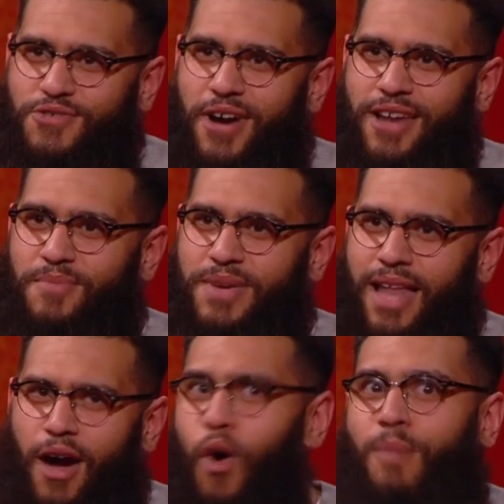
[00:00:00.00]
trying to
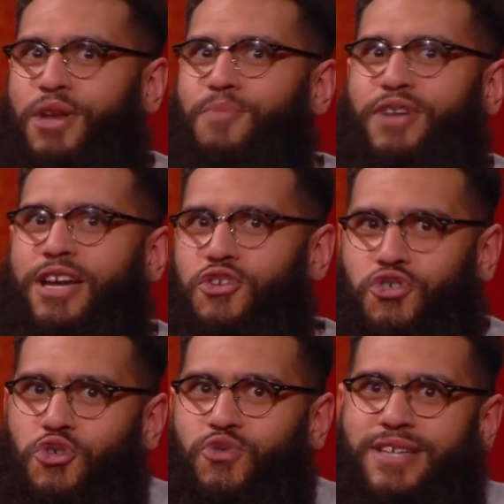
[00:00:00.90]
be like, oh, I'm going to bring in a
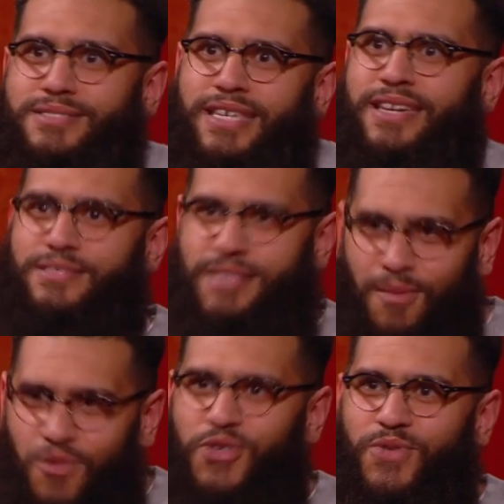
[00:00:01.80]
shoe that sings.
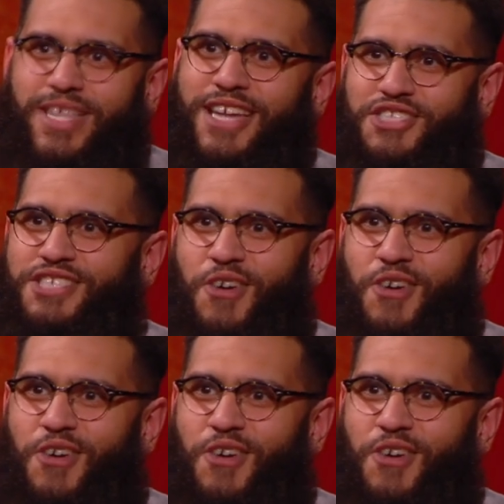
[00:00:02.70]
I'm not doing that shit